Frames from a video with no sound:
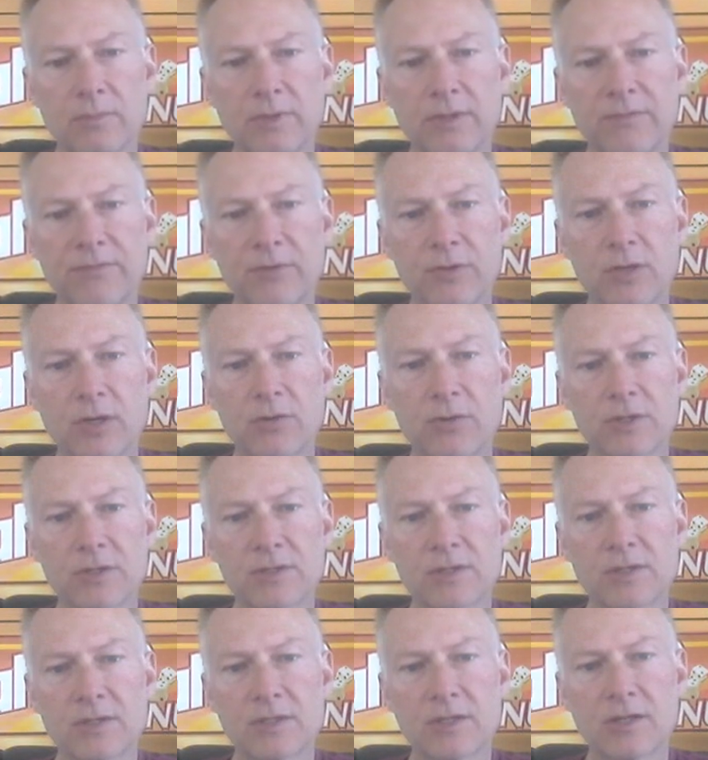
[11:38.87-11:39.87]
if you
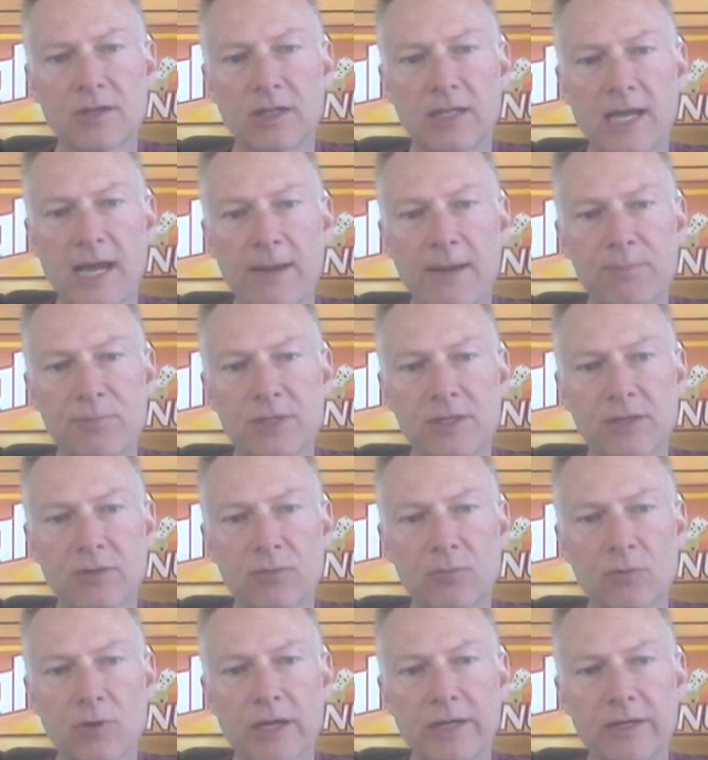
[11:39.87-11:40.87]
notice, it's
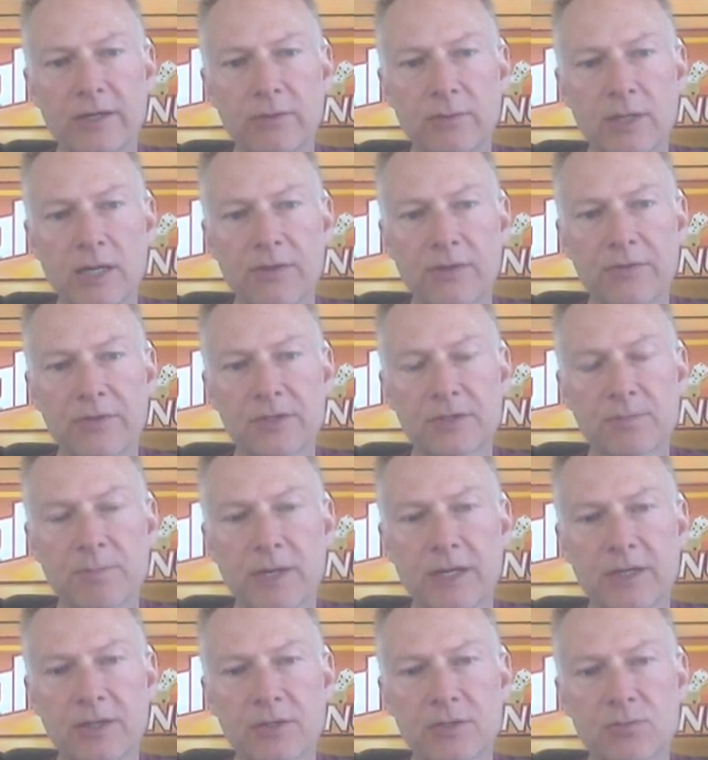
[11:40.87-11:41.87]
collapsing right around this
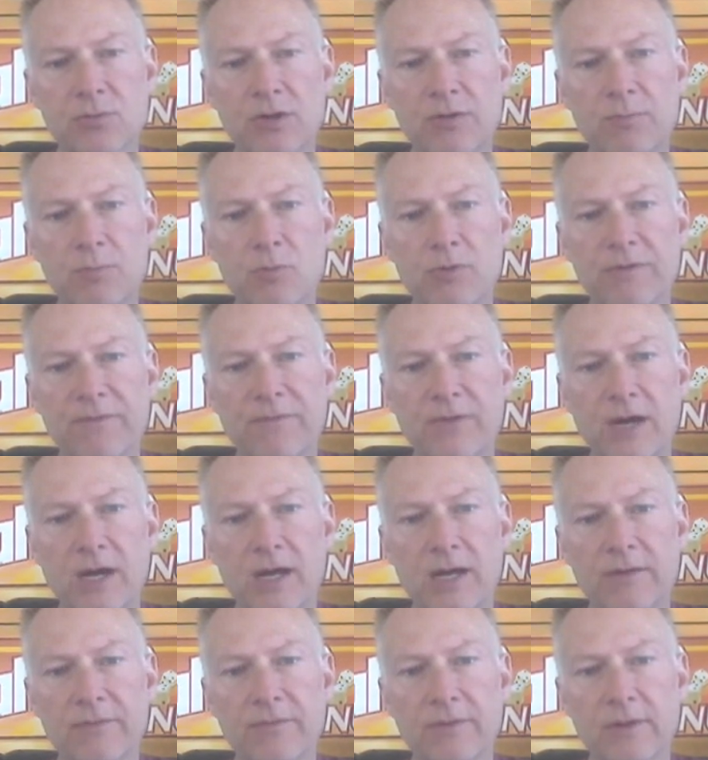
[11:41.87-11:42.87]
minus
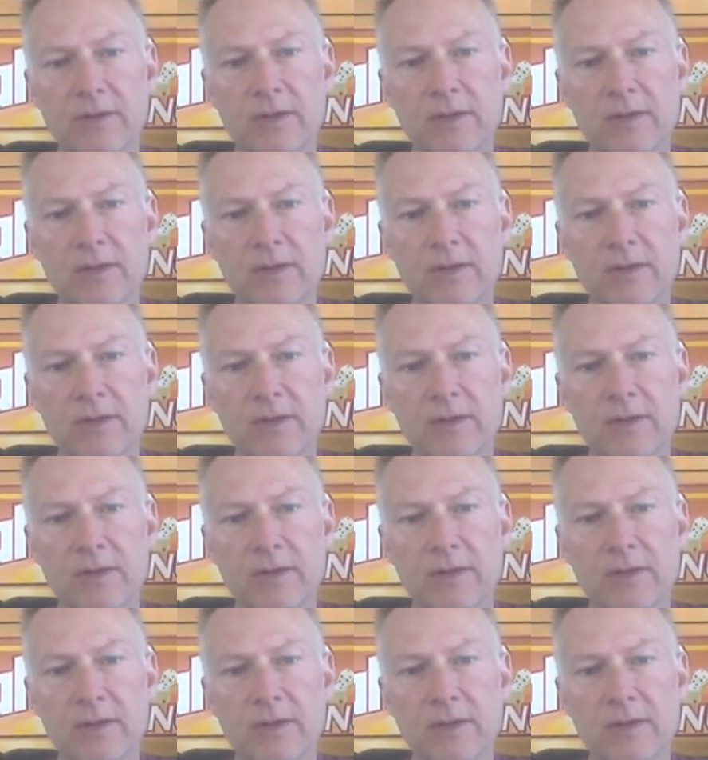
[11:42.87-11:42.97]
12.5.